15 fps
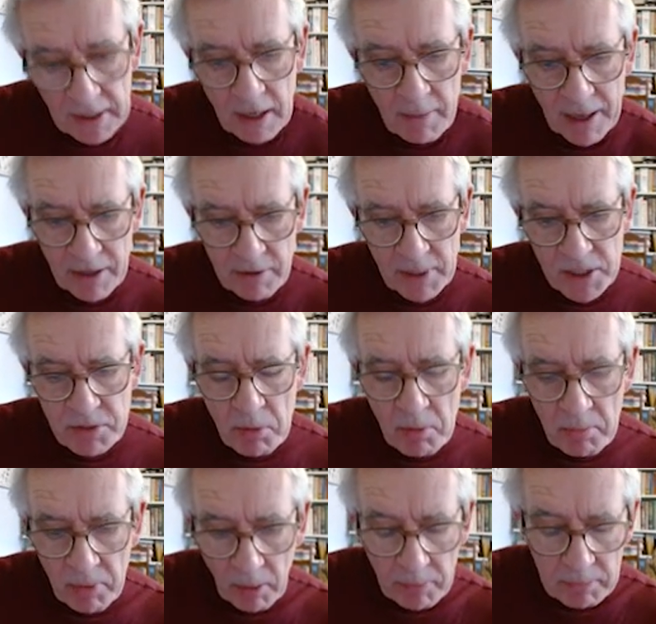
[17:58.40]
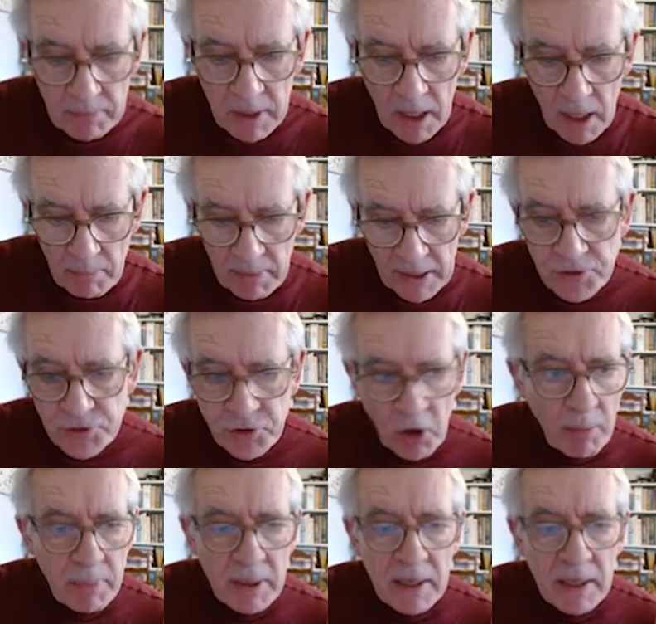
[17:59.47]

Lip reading: about the measurement problem, but I'll stop